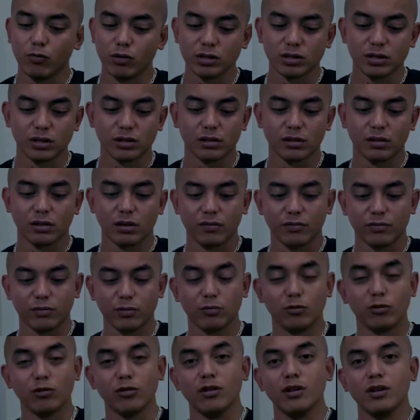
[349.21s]
wasn't
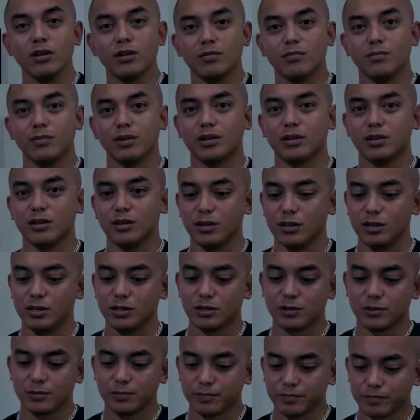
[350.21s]
comfortable
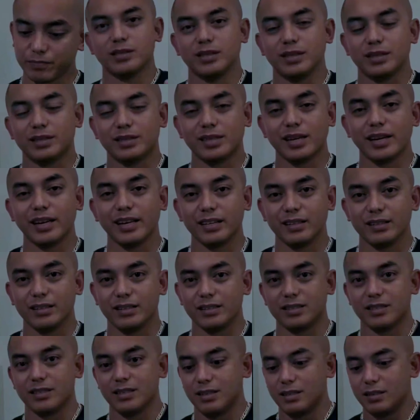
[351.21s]
because the
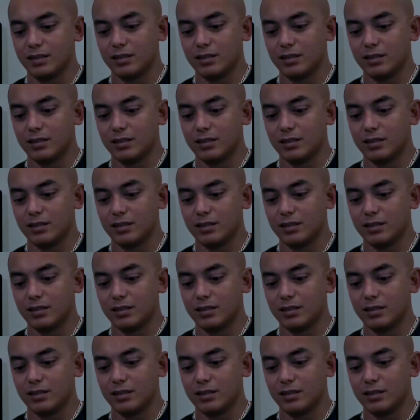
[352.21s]
tightness,